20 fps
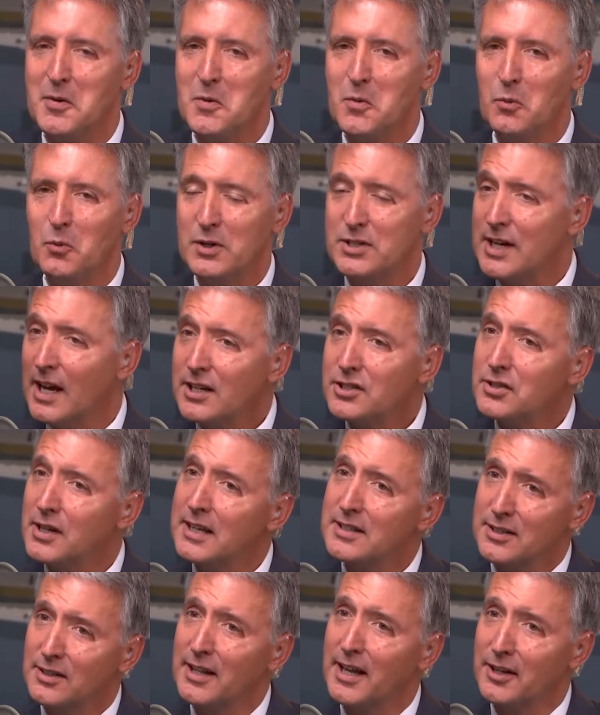which actually
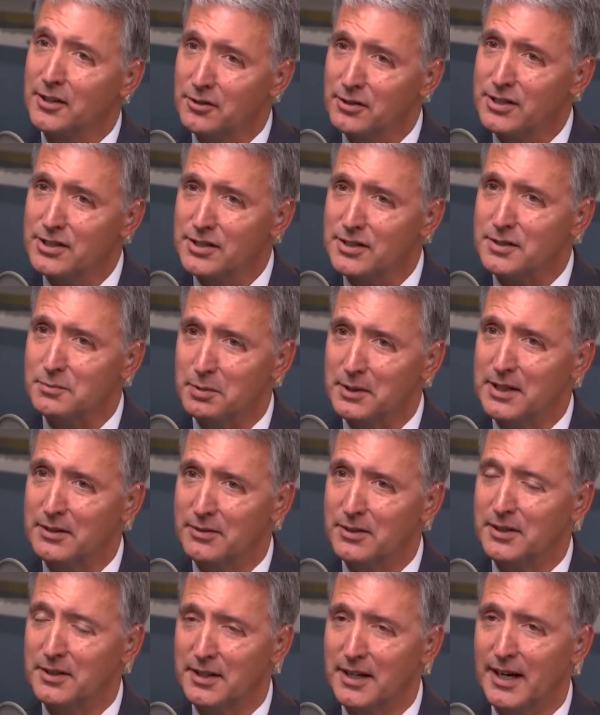has a lot of Christians, believe
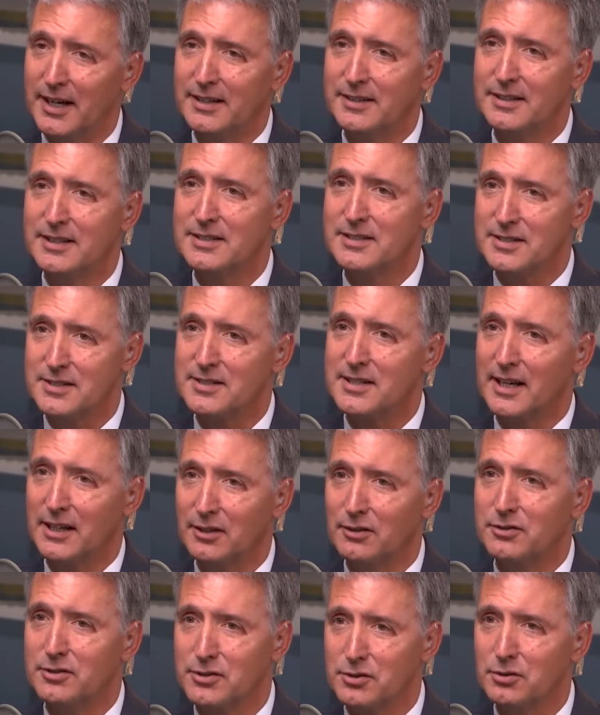it or not. It's a
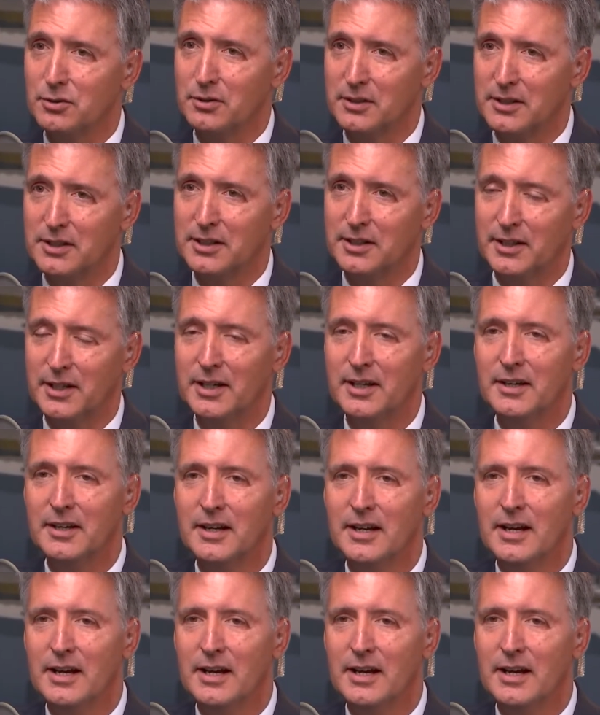secular school, clearly.